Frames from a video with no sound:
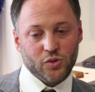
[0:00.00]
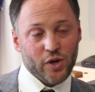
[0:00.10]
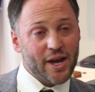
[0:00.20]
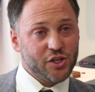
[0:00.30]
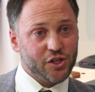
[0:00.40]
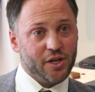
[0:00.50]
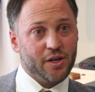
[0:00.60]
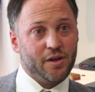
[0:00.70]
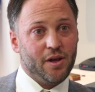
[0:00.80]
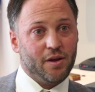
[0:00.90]

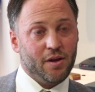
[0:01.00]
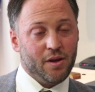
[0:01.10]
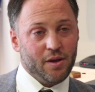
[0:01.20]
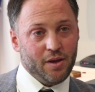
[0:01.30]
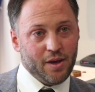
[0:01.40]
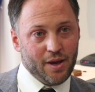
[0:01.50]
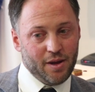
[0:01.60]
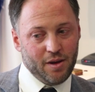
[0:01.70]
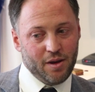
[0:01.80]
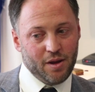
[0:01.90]
traction
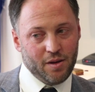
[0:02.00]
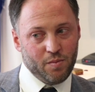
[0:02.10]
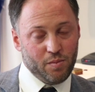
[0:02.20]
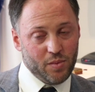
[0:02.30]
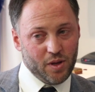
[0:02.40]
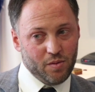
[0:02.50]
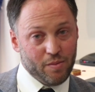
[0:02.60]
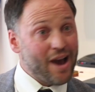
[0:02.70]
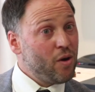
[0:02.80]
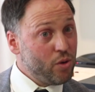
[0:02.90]

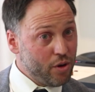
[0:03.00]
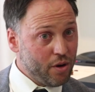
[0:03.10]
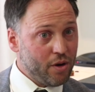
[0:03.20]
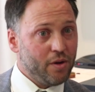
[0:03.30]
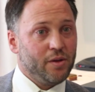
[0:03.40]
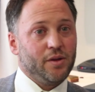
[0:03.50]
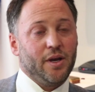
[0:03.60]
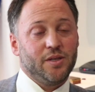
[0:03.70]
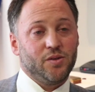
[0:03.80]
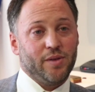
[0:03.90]
and power,
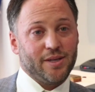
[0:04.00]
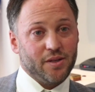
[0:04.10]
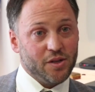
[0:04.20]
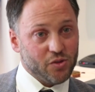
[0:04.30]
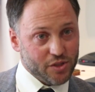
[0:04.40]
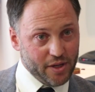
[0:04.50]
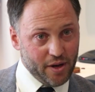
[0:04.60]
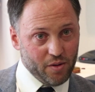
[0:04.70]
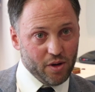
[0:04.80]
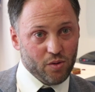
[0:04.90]
and so that's an
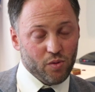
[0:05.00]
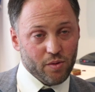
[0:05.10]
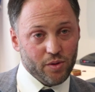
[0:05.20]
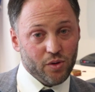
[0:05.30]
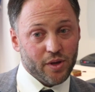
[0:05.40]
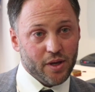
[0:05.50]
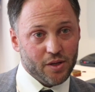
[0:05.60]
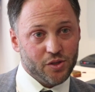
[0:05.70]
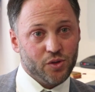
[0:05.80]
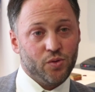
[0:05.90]
interesting area where we're looking
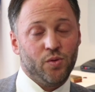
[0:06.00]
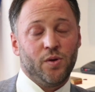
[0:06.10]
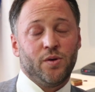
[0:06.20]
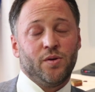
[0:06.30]
into,